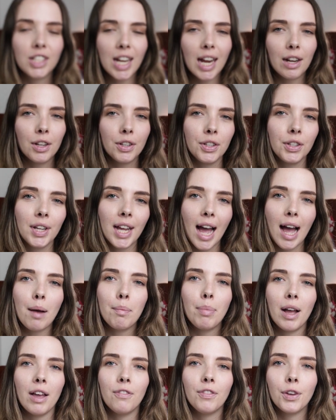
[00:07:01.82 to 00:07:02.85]
yellow you get,
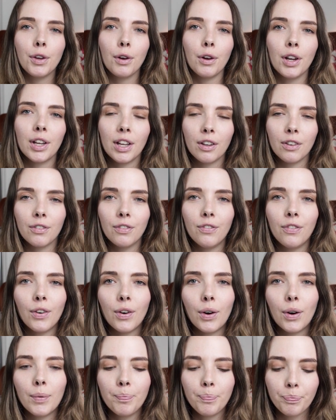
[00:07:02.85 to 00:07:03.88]
but if you're looking
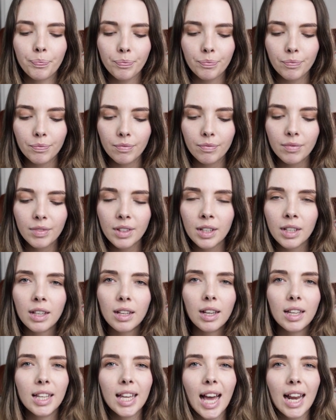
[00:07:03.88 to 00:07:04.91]
for
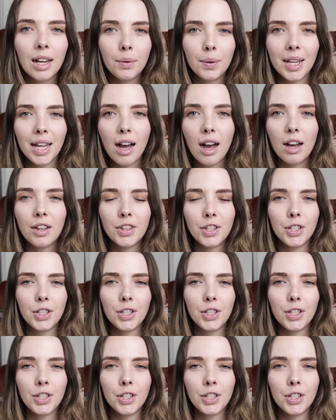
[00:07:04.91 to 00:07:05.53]
a yellowy earth